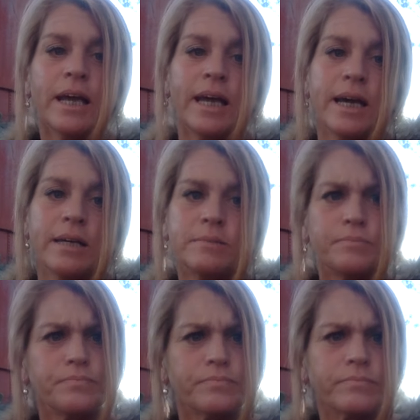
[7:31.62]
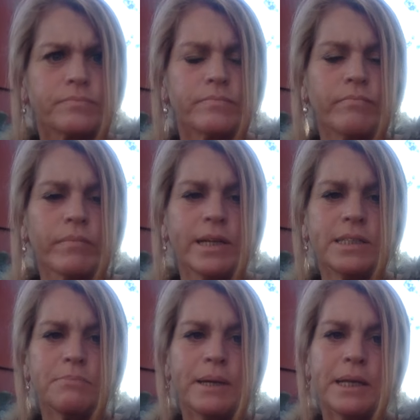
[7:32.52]
And
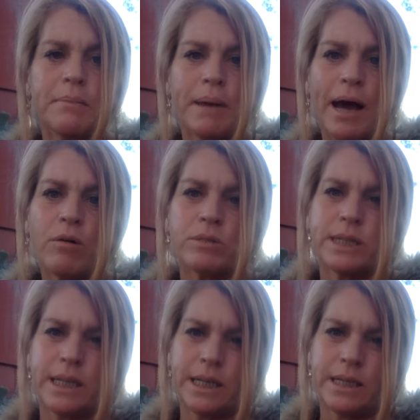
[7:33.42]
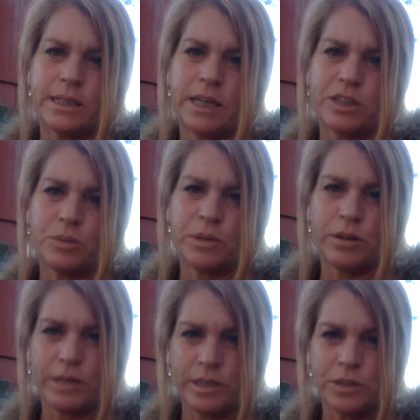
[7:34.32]
it's been about getting in touch with
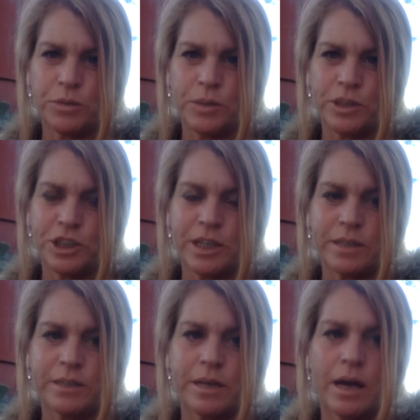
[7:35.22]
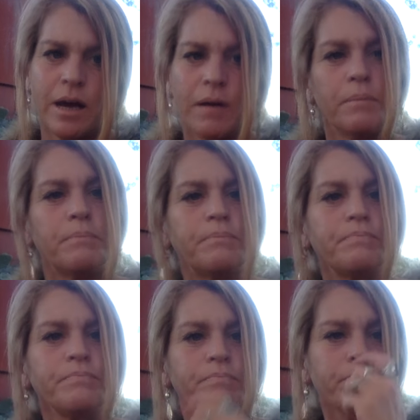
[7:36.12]
our intuition. Um,
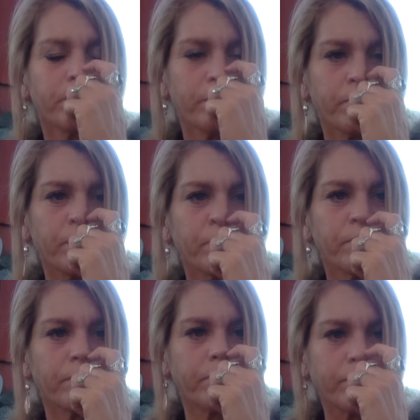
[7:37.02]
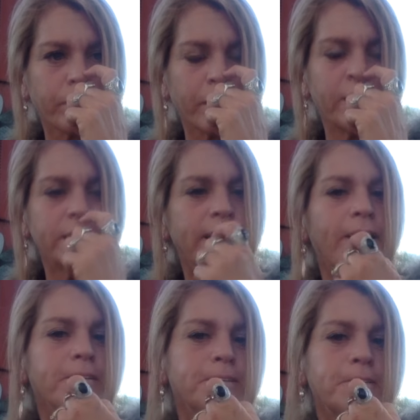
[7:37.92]
the
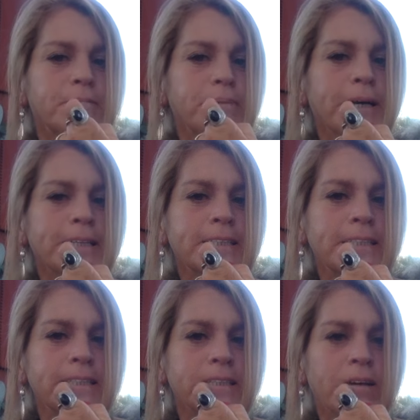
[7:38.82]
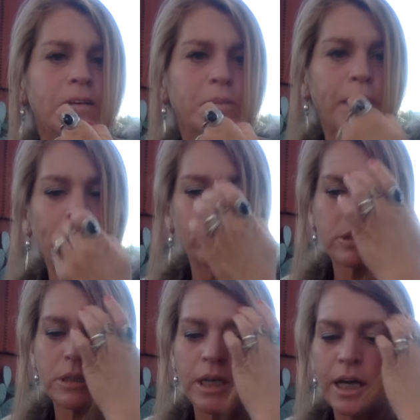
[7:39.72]
South Node in Pisces is all
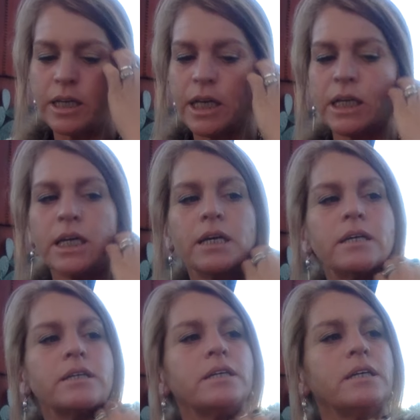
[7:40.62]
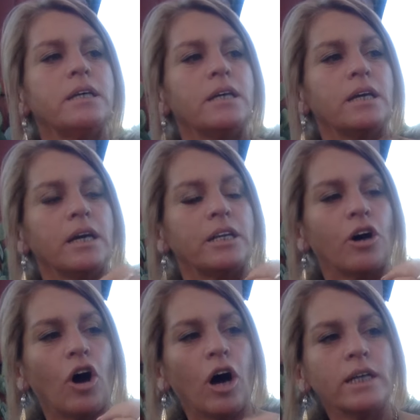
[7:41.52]
about a, a, a, an
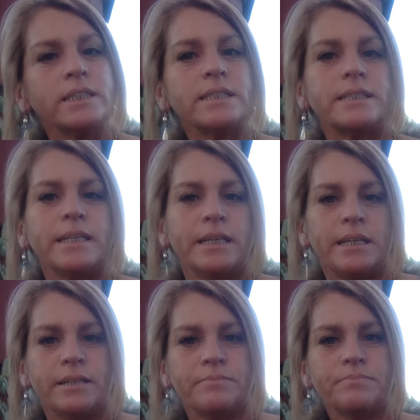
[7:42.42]
honesty